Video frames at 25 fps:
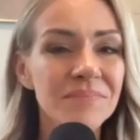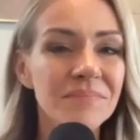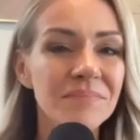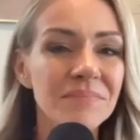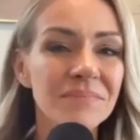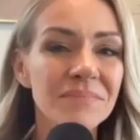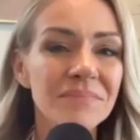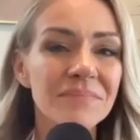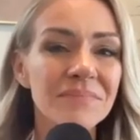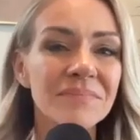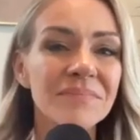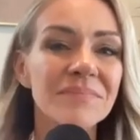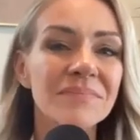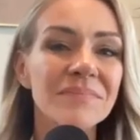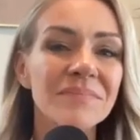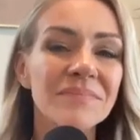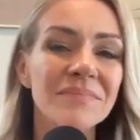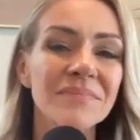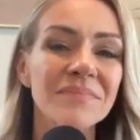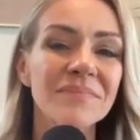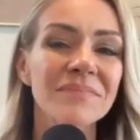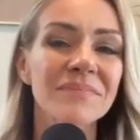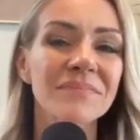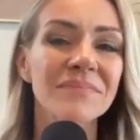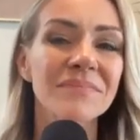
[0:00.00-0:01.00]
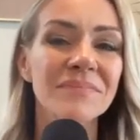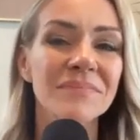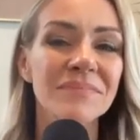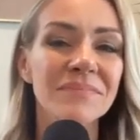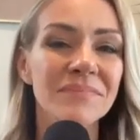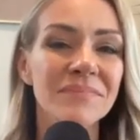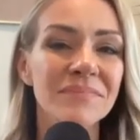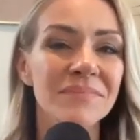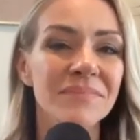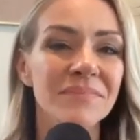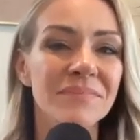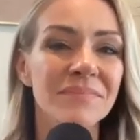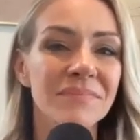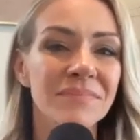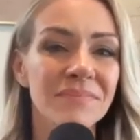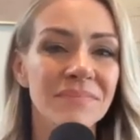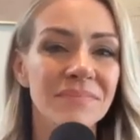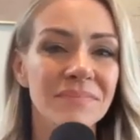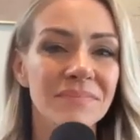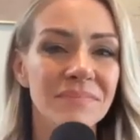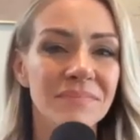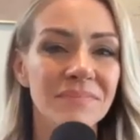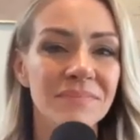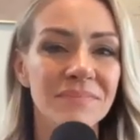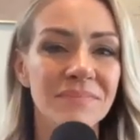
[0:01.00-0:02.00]
a bad habit
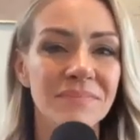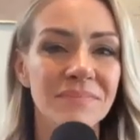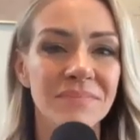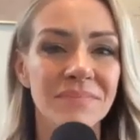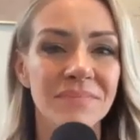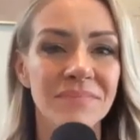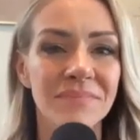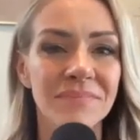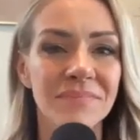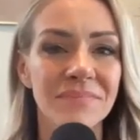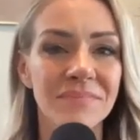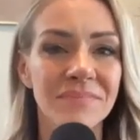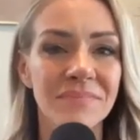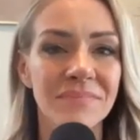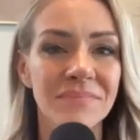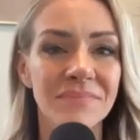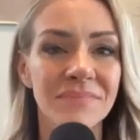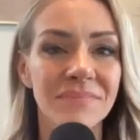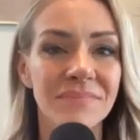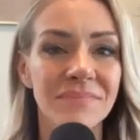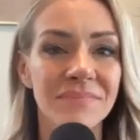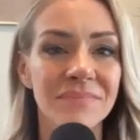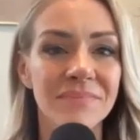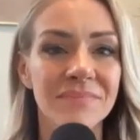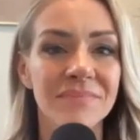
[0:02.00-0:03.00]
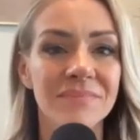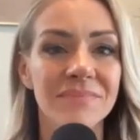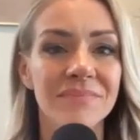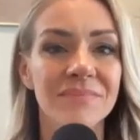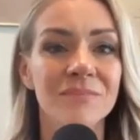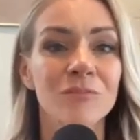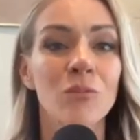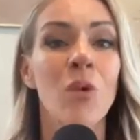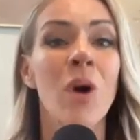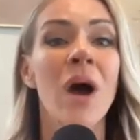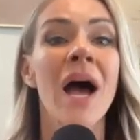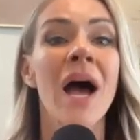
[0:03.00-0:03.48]
without guilt and shame. Wow.